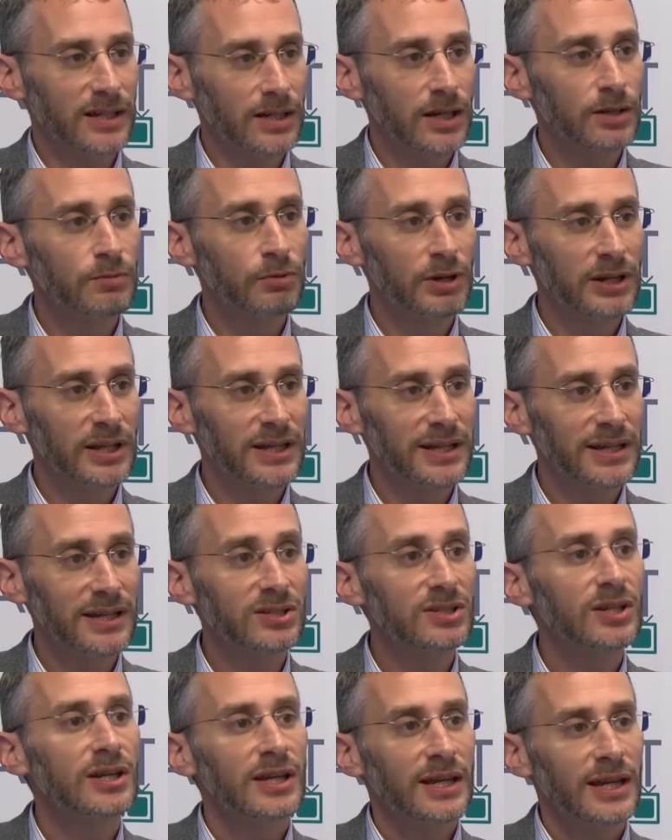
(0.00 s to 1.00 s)
it. It really
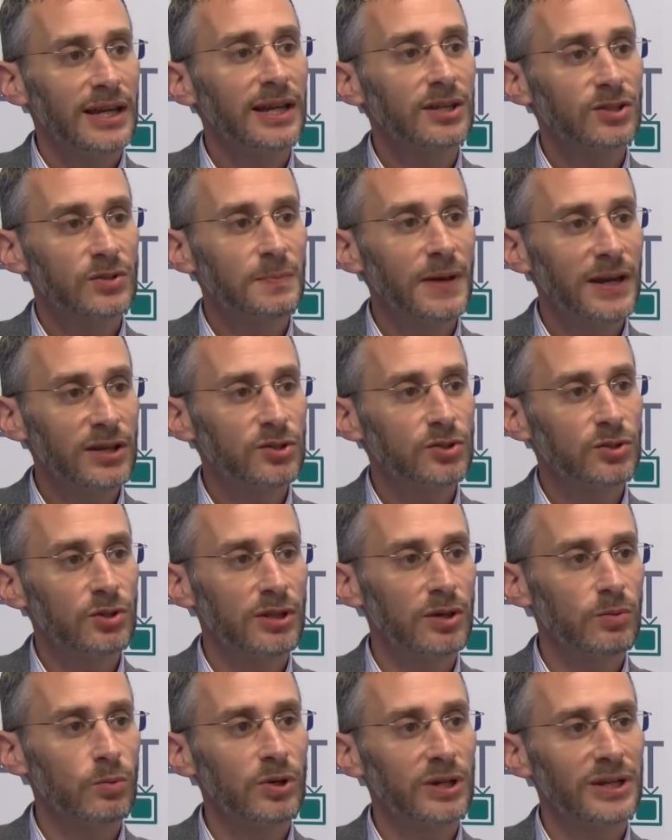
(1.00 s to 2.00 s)
is. It's making
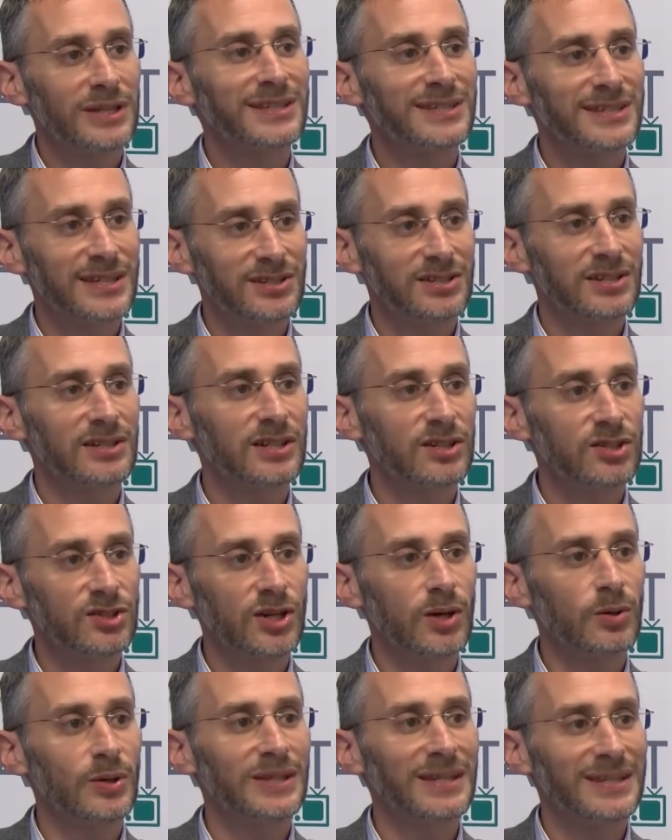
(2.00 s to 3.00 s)
sure that we're consistently
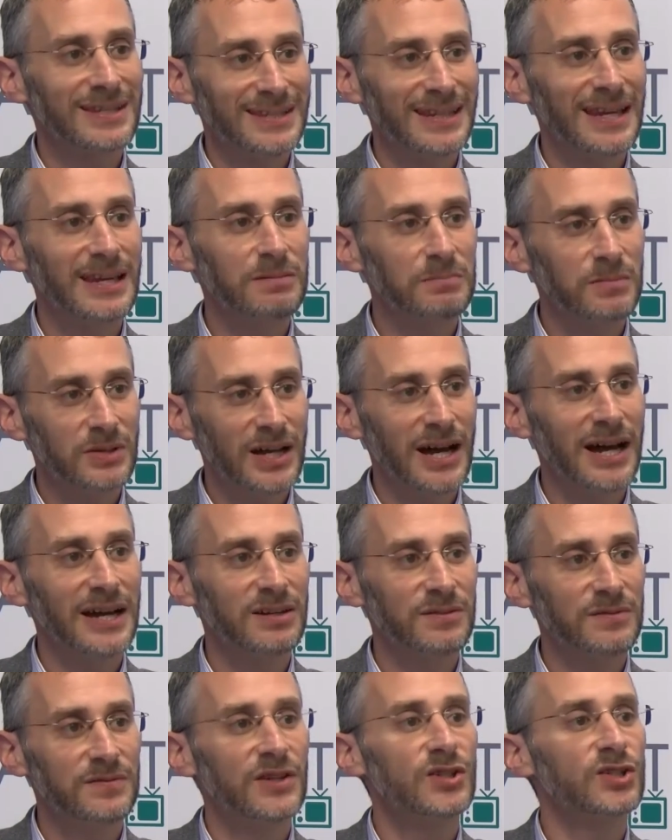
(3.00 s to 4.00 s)
showing the same
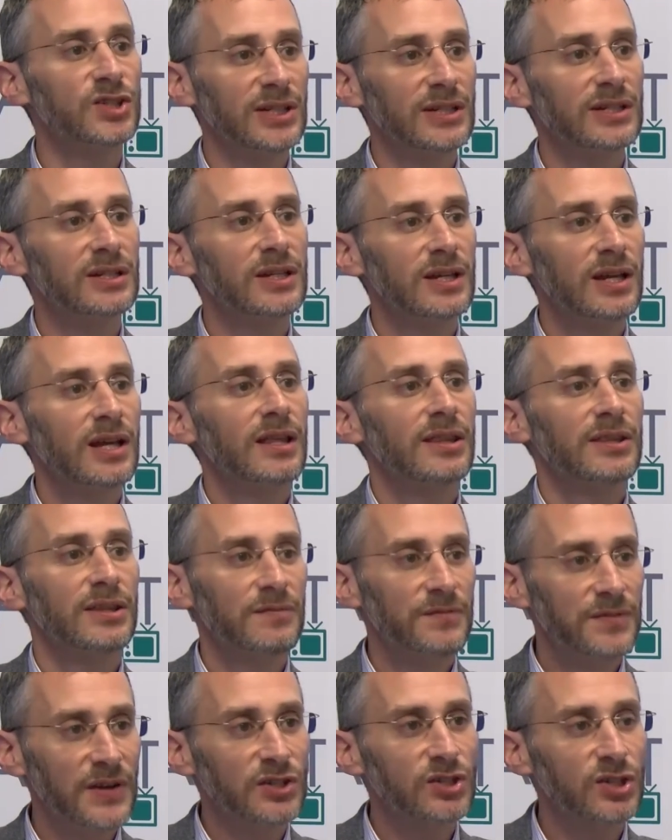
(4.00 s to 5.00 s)
kind of vision, the
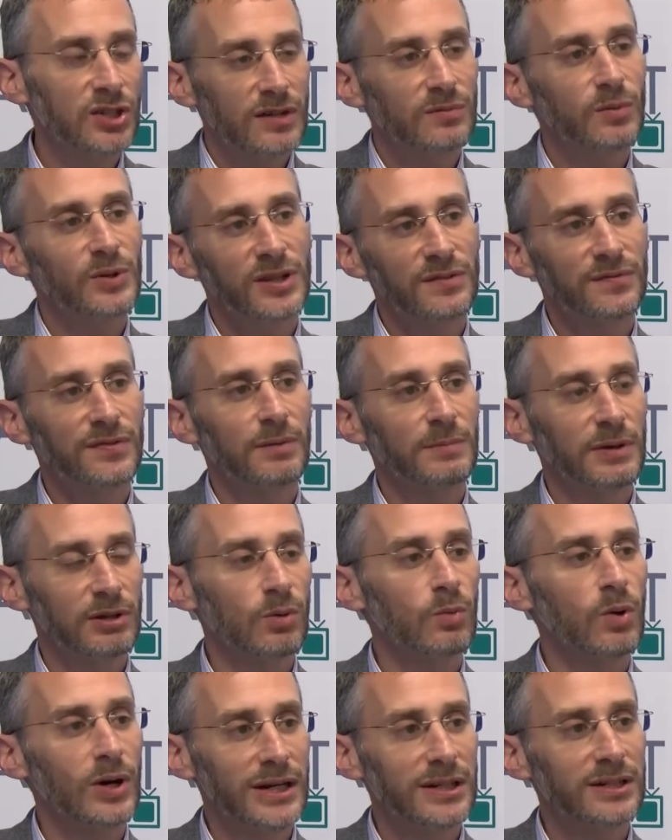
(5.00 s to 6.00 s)
vision of what the
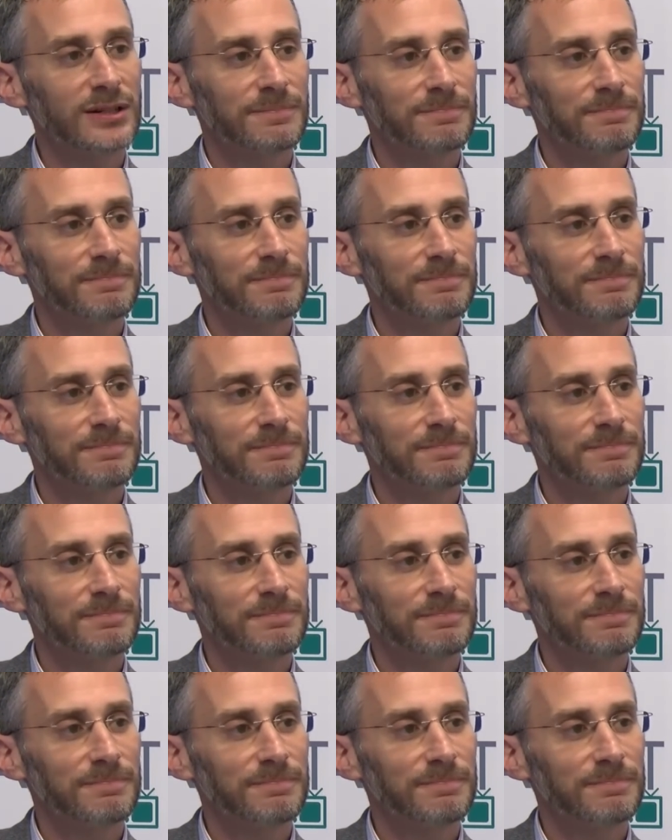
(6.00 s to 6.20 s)
filmmaker wanted.